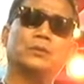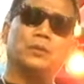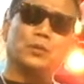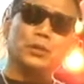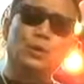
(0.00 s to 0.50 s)

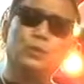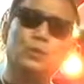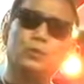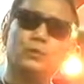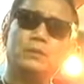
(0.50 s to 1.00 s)
to
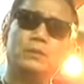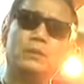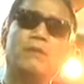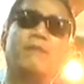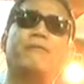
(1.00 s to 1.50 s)
do
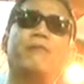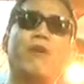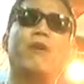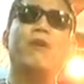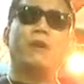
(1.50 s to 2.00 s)

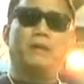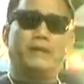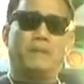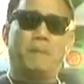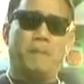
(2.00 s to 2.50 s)
for
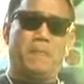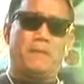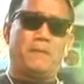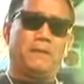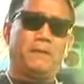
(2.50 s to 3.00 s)

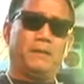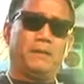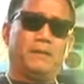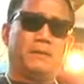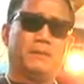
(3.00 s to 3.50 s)

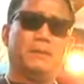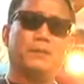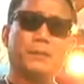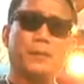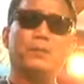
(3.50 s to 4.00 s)
the
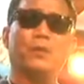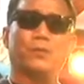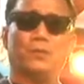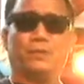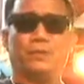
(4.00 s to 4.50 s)

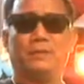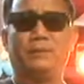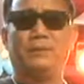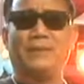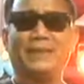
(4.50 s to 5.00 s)
people
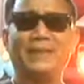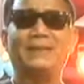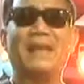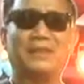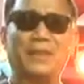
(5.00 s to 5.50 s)
in
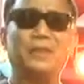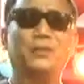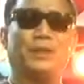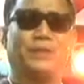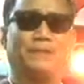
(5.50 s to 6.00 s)
their
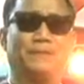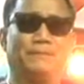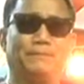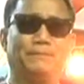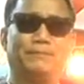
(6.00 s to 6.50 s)
country?
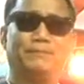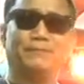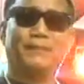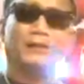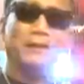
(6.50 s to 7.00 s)

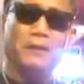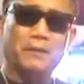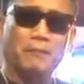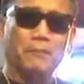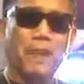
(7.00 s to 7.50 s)

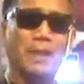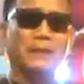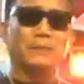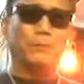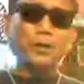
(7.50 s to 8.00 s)
My
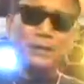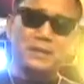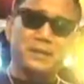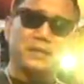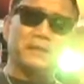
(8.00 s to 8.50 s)
dear brother
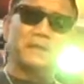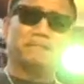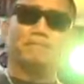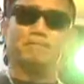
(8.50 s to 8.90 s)
and sister,